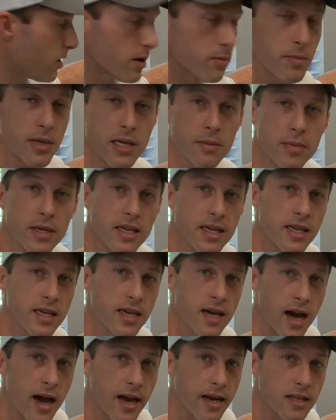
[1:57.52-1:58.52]
PPE
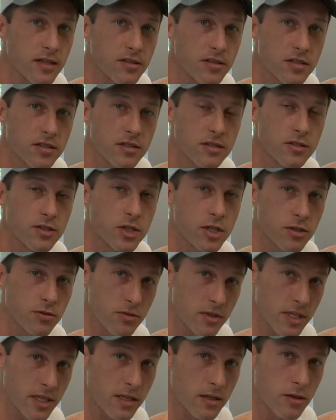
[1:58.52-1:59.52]
guidance,
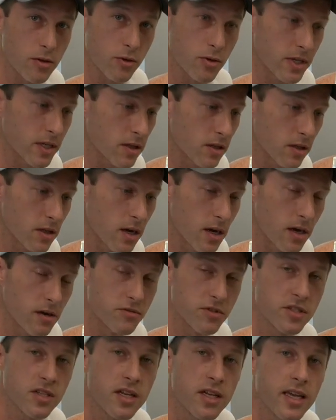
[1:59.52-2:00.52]
generally including
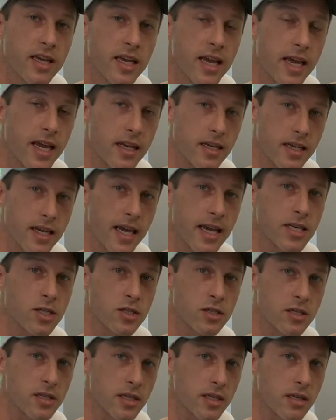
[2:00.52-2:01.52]
gloves and
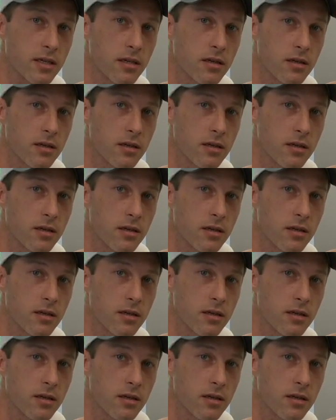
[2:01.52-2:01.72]
occasionally